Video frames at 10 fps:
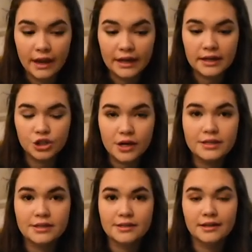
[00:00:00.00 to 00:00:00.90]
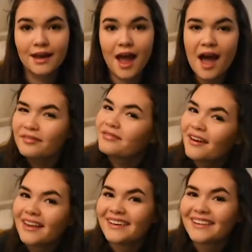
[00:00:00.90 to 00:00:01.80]
but just have
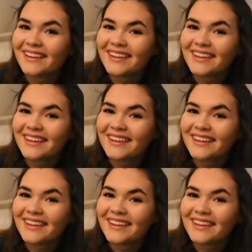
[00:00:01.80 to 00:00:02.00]
fun.